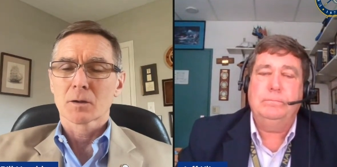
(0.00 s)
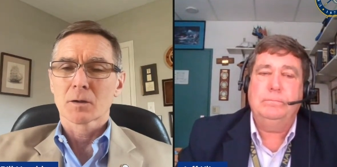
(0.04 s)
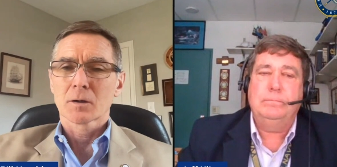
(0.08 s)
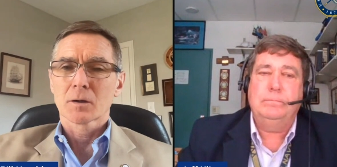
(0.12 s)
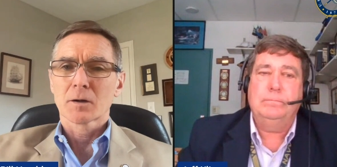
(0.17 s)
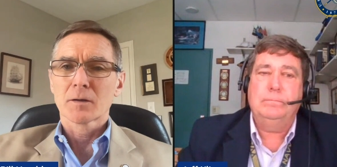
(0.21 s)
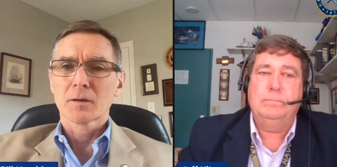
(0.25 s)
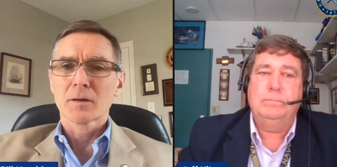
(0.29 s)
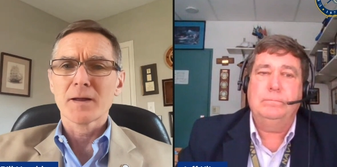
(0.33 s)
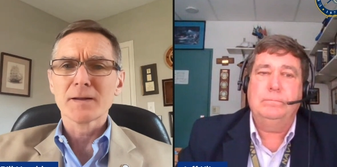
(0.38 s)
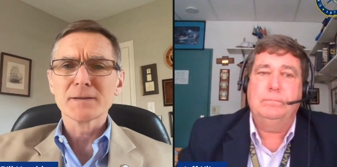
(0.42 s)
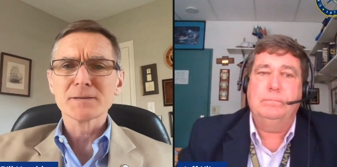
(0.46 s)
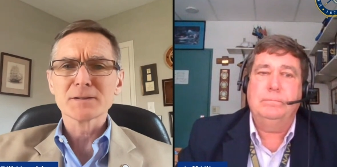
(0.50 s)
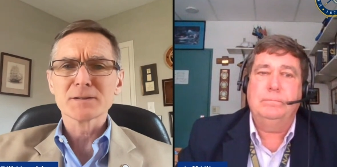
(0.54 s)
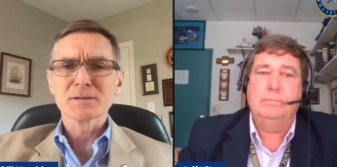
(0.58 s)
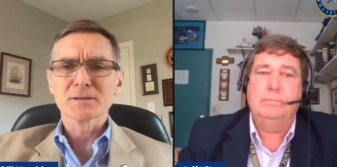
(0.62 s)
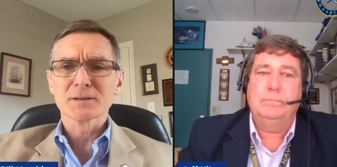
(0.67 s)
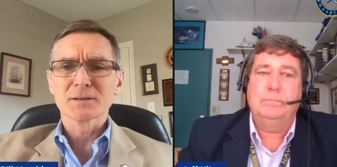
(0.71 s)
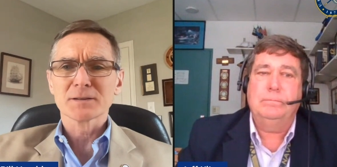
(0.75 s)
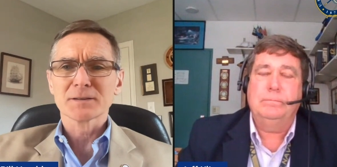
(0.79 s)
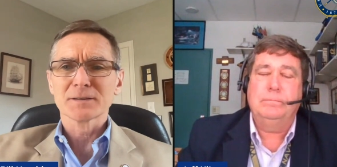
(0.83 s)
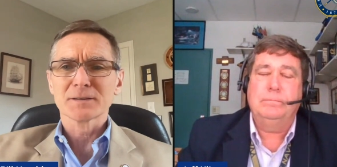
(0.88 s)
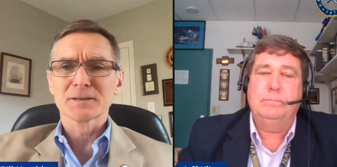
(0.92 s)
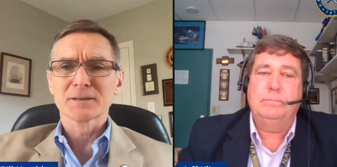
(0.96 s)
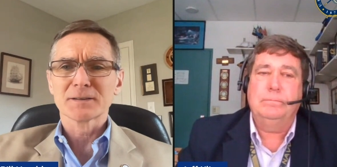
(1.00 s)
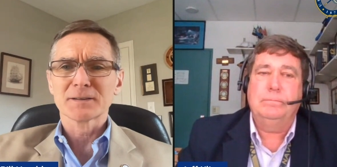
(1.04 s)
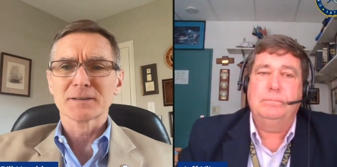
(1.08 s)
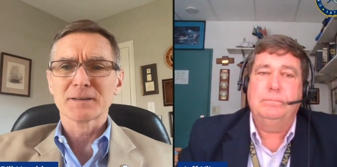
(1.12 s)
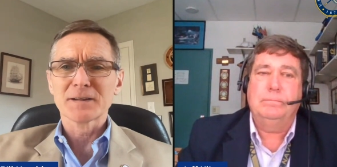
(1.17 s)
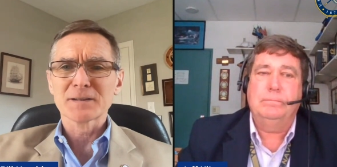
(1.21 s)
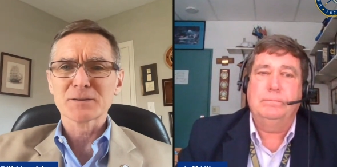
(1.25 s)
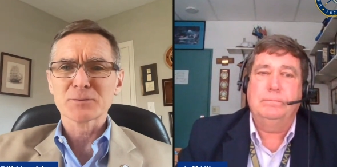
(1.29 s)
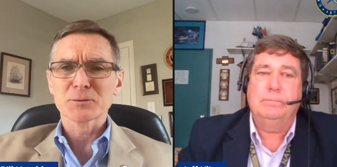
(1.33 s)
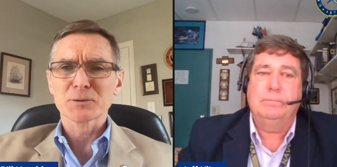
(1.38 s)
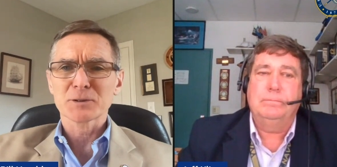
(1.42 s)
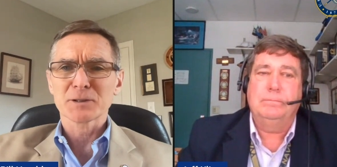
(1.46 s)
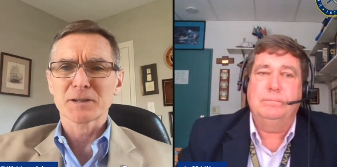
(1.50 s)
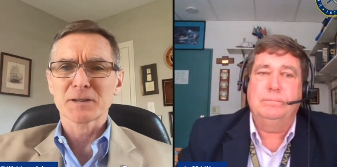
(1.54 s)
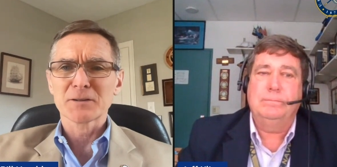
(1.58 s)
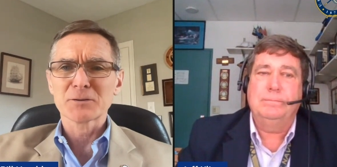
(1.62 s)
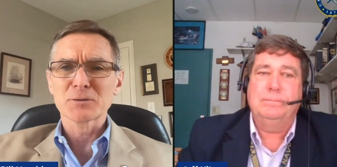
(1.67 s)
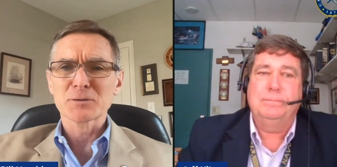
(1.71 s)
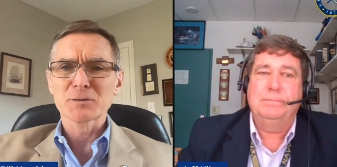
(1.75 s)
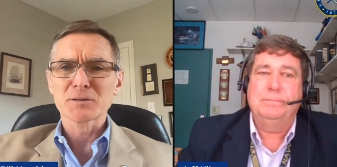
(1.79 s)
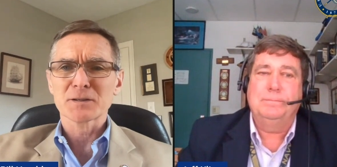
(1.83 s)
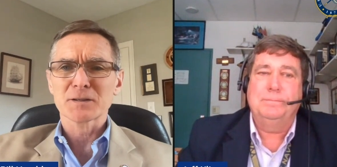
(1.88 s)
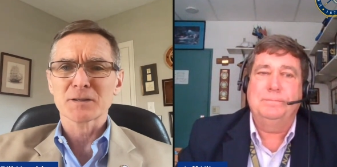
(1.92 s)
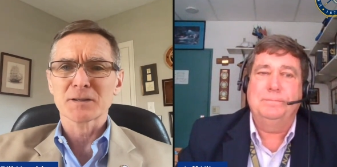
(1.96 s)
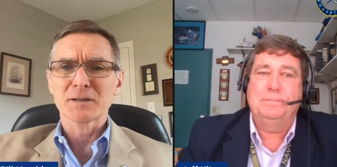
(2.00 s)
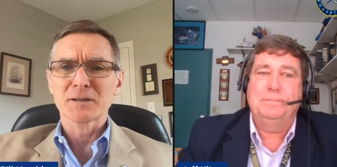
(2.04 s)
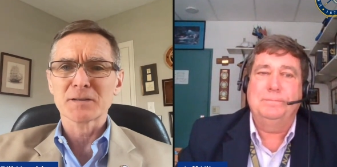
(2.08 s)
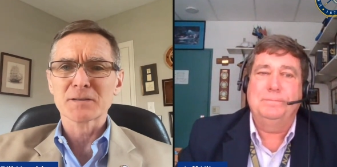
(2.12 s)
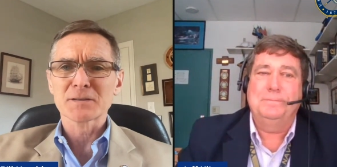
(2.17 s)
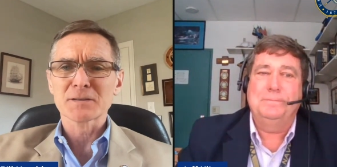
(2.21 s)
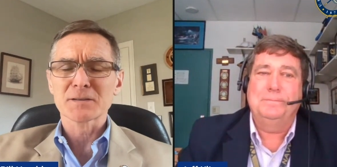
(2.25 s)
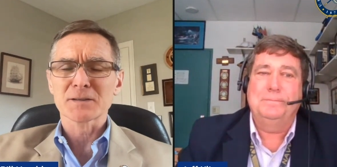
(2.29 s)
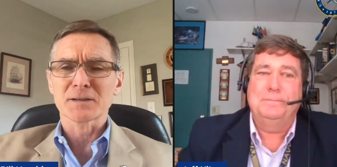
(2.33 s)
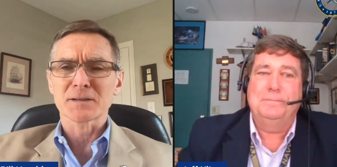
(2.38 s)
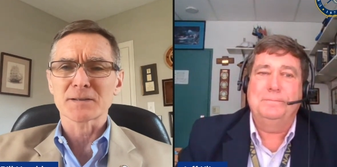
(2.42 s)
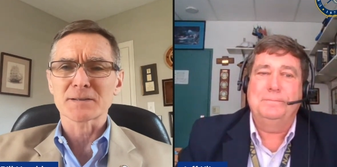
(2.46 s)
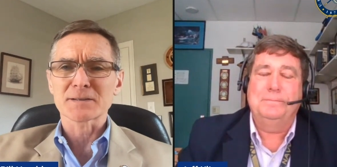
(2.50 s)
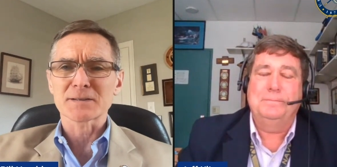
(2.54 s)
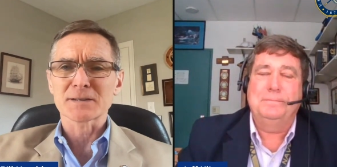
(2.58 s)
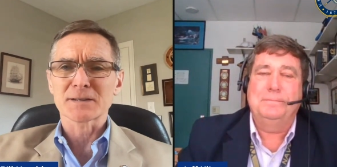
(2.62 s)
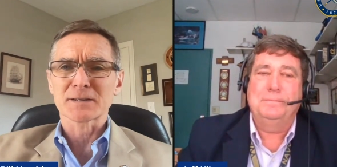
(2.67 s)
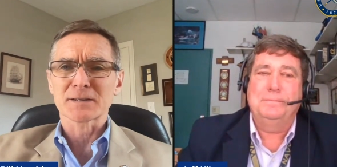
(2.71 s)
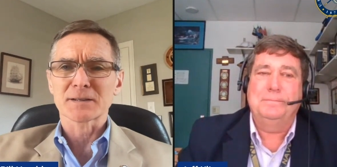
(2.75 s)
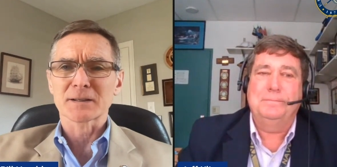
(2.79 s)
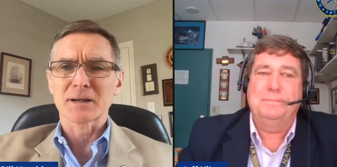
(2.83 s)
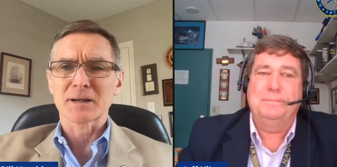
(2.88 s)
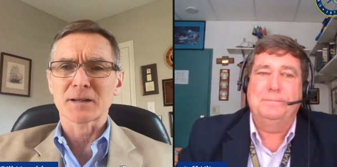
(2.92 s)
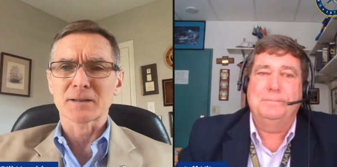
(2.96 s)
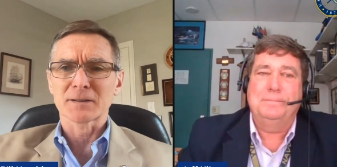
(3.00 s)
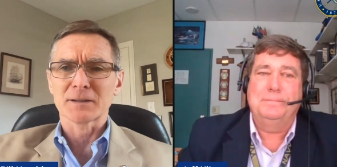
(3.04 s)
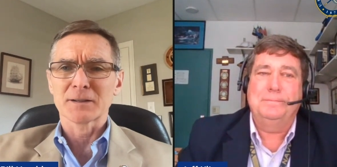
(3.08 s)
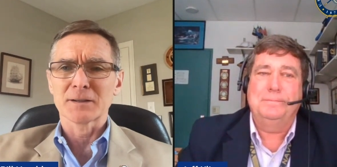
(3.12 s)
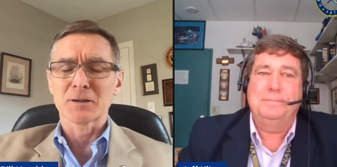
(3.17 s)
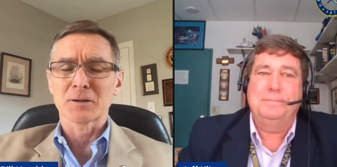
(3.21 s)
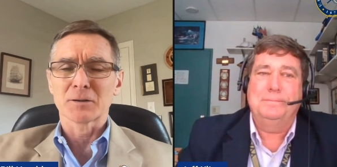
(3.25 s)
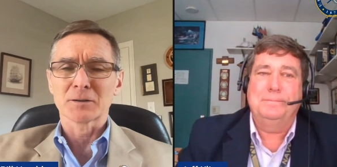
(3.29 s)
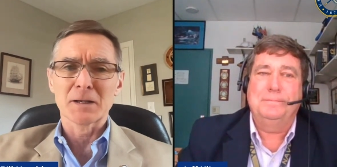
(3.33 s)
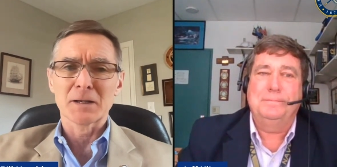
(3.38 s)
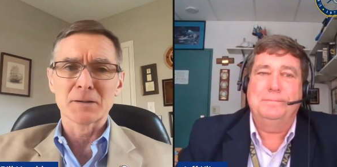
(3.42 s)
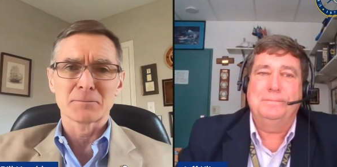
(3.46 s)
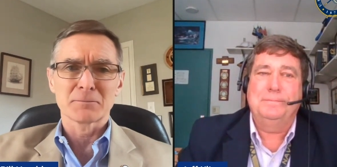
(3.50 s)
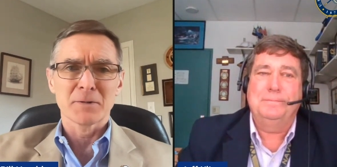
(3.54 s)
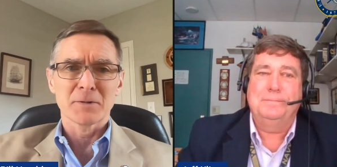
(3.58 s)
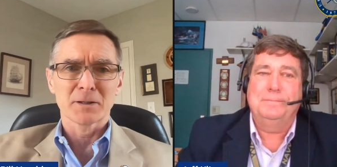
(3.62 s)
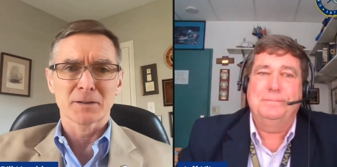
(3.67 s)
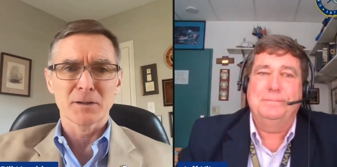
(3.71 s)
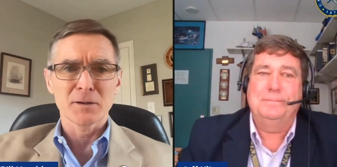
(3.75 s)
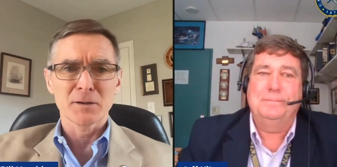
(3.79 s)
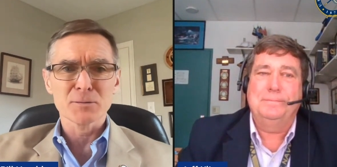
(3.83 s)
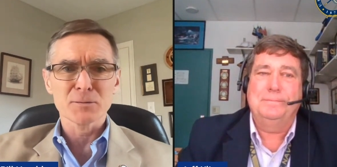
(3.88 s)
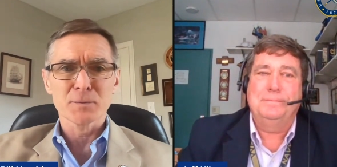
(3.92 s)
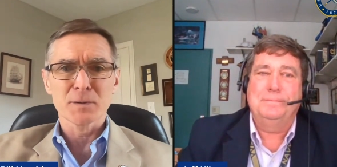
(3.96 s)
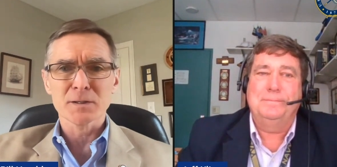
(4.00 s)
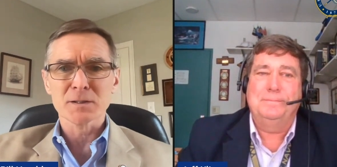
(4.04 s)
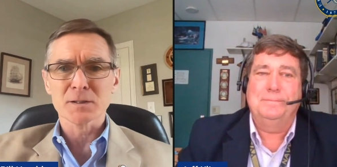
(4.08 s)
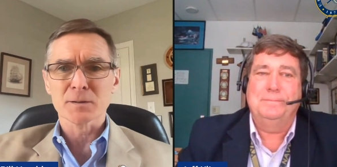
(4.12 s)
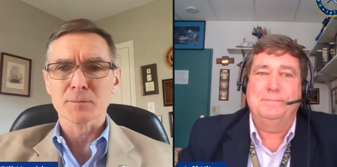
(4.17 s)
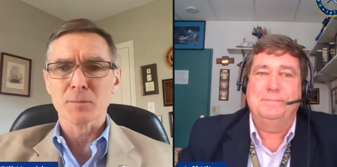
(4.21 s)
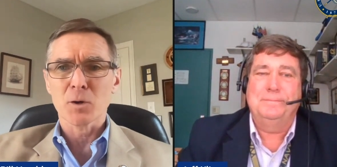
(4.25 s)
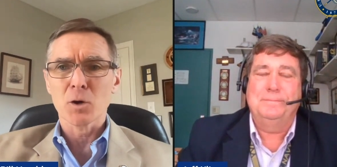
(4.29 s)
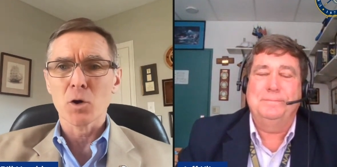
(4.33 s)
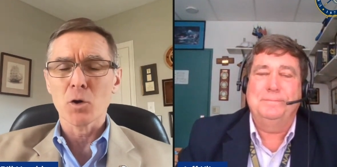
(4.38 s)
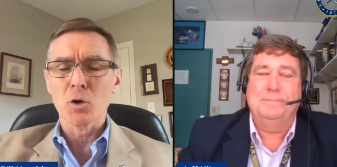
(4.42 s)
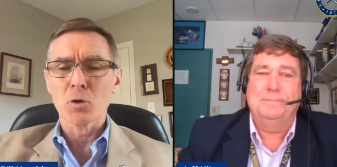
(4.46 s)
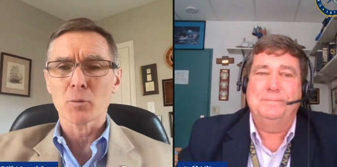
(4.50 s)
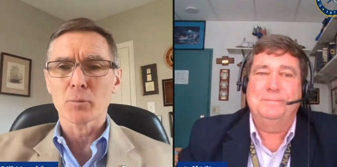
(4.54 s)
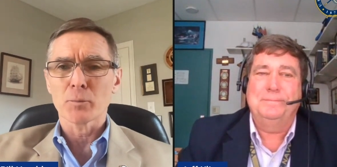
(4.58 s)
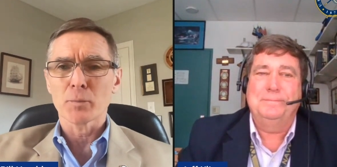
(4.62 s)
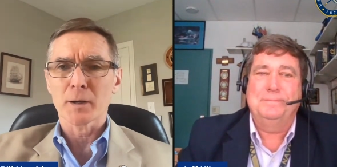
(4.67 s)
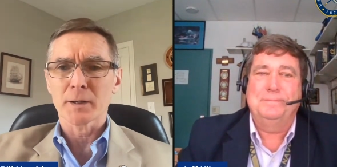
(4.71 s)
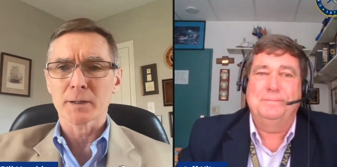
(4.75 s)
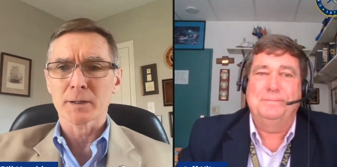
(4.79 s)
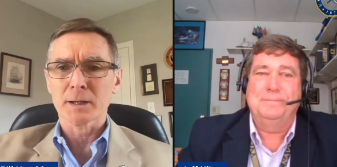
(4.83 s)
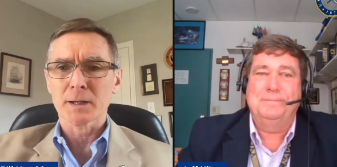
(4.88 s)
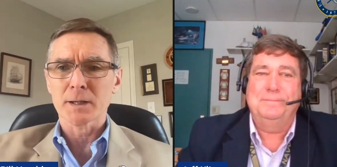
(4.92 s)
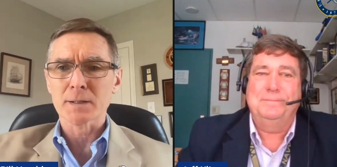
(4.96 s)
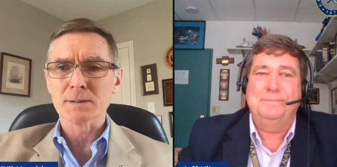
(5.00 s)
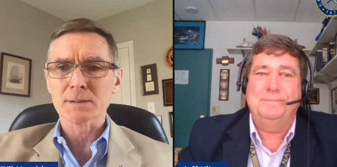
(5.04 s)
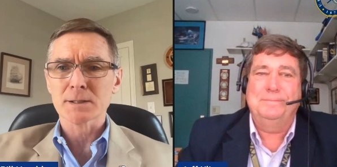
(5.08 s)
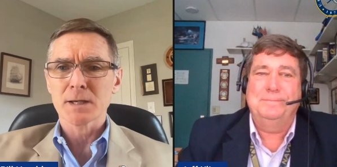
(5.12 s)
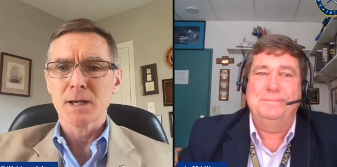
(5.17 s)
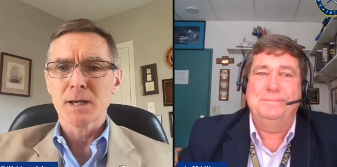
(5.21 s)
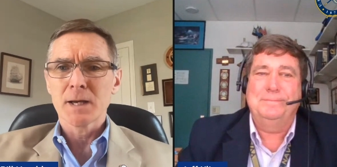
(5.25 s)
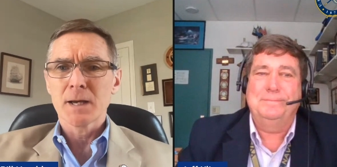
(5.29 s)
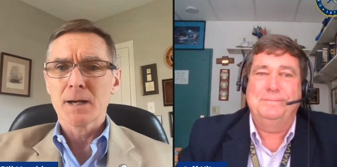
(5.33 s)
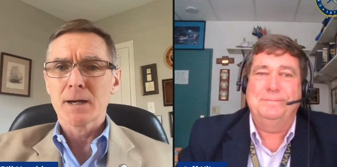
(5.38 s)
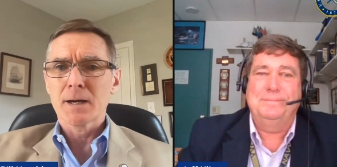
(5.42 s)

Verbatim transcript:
Speaker 1: That's really interesting insights, and it gives me some hope, I guess.